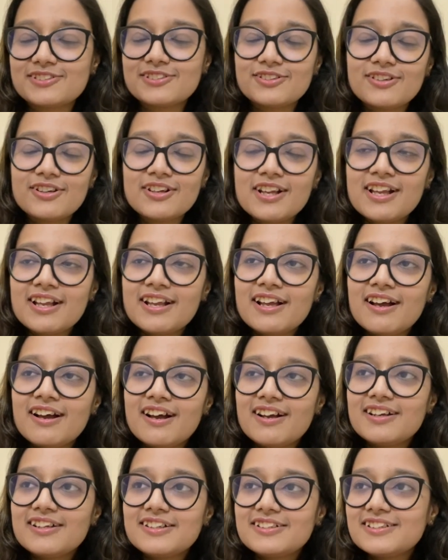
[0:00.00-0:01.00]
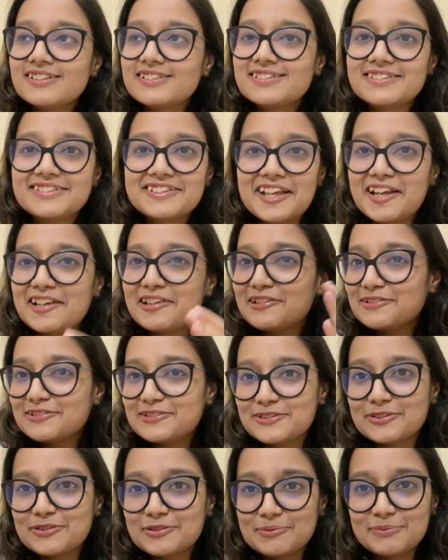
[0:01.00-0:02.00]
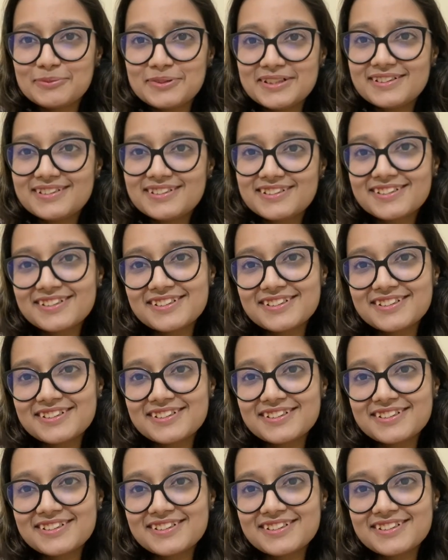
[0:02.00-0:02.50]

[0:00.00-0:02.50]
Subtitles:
So just thank you so much